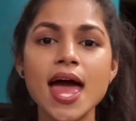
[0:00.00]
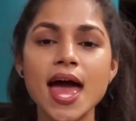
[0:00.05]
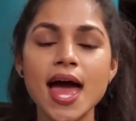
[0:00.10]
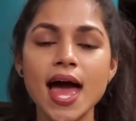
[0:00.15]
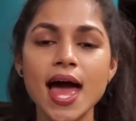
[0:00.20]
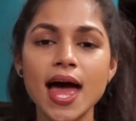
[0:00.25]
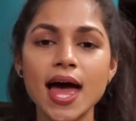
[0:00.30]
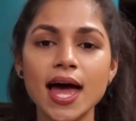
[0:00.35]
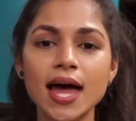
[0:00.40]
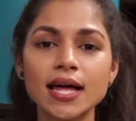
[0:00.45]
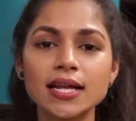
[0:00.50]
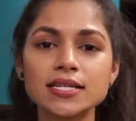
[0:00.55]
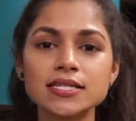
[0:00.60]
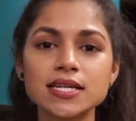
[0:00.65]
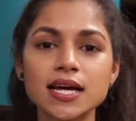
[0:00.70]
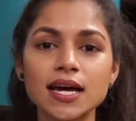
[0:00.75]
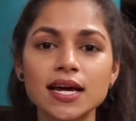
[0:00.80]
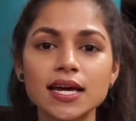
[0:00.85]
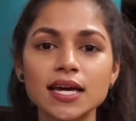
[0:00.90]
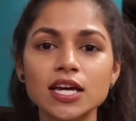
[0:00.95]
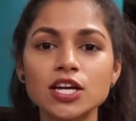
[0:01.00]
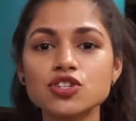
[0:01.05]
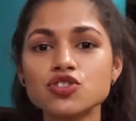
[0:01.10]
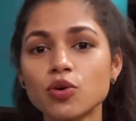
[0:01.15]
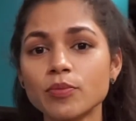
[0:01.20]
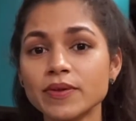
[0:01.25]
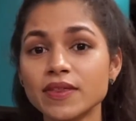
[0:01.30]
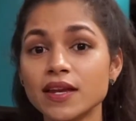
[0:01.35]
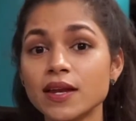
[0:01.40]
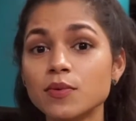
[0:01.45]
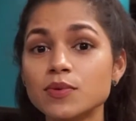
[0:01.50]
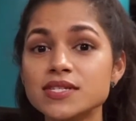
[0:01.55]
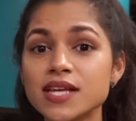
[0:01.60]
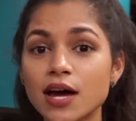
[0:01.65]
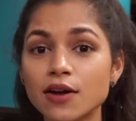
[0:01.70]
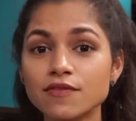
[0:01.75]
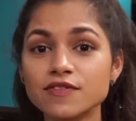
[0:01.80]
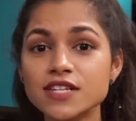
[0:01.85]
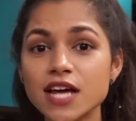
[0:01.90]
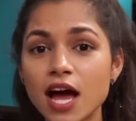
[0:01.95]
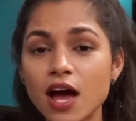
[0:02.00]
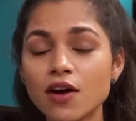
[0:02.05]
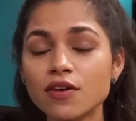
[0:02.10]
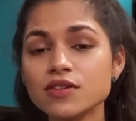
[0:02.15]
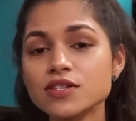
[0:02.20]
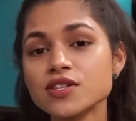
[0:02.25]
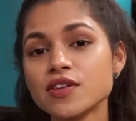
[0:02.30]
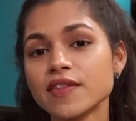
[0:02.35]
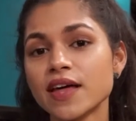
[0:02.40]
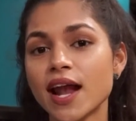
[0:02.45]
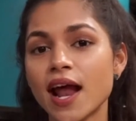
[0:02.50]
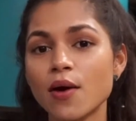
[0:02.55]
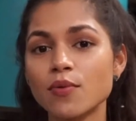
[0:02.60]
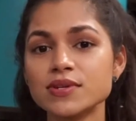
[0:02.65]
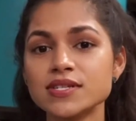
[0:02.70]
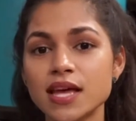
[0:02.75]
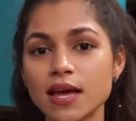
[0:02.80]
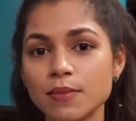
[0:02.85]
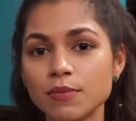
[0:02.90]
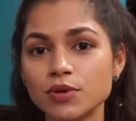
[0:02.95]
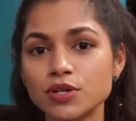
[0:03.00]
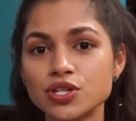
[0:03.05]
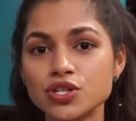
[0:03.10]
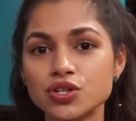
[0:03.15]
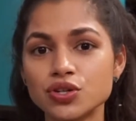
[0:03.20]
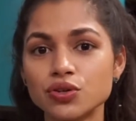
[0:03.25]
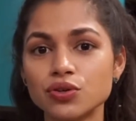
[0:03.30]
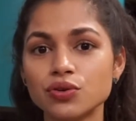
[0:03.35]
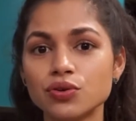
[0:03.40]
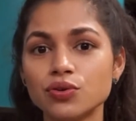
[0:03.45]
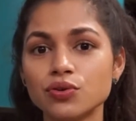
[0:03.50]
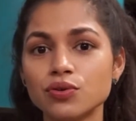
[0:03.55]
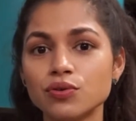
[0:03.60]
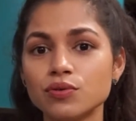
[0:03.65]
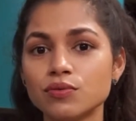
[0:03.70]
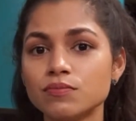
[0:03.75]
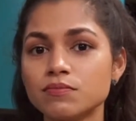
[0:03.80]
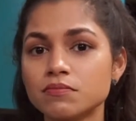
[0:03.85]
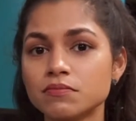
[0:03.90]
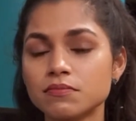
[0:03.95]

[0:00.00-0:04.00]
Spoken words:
and he told me that he was out of town so that I was able to